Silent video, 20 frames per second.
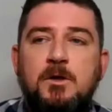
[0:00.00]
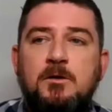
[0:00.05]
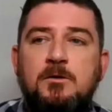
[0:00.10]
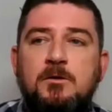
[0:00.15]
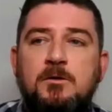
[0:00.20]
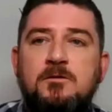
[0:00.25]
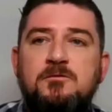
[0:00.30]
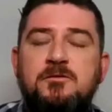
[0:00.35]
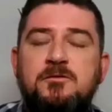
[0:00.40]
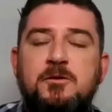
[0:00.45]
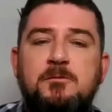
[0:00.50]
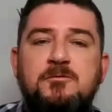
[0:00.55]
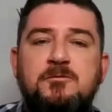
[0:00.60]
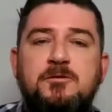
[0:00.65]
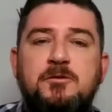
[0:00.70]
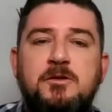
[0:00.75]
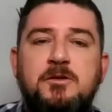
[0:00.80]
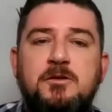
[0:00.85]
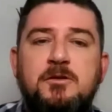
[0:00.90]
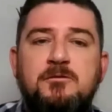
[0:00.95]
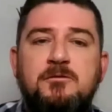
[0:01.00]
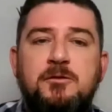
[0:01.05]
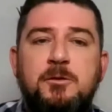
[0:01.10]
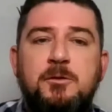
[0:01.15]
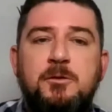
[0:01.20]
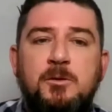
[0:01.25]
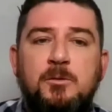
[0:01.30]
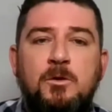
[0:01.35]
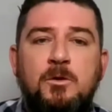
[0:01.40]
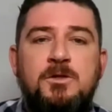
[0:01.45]
confirm for the
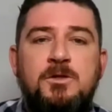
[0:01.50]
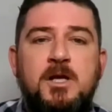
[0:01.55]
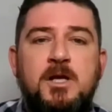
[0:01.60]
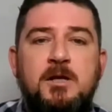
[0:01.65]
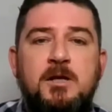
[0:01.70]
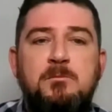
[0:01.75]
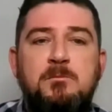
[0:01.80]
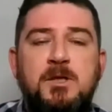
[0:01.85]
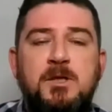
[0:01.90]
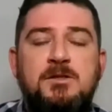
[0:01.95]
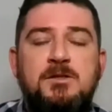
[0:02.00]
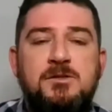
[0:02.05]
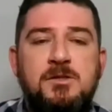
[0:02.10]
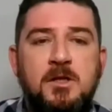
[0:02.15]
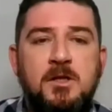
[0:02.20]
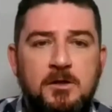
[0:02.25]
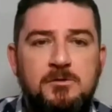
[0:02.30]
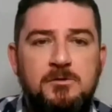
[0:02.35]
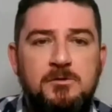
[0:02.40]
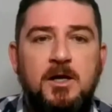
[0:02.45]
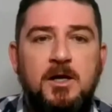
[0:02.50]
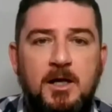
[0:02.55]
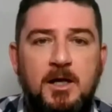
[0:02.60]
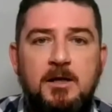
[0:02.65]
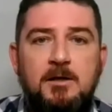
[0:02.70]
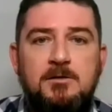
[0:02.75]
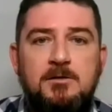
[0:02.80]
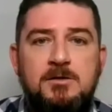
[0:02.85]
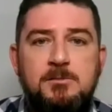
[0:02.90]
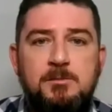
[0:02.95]
viewer what that means.
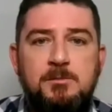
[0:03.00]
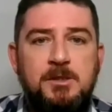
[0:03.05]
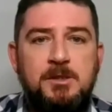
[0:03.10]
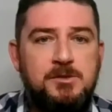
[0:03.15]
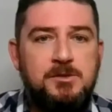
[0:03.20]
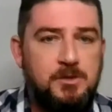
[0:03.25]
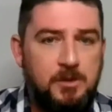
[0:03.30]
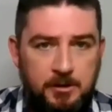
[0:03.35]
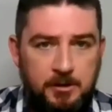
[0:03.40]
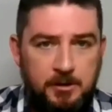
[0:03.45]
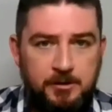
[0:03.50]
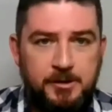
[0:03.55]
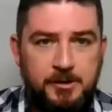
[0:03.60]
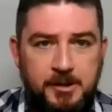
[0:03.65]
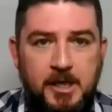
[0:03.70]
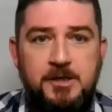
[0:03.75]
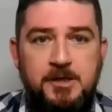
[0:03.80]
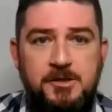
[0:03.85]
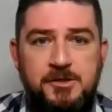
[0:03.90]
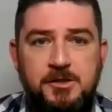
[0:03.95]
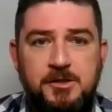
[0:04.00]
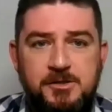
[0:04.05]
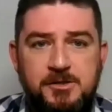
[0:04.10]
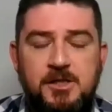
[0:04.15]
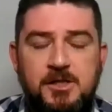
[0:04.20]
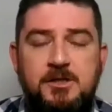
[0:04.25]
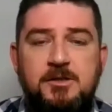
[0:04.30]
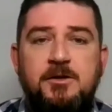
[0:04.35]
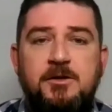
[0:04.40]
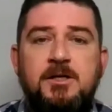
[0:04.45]
Dryland means no irrigation. Is
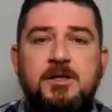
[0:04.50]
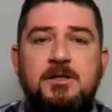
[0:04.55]
that correct?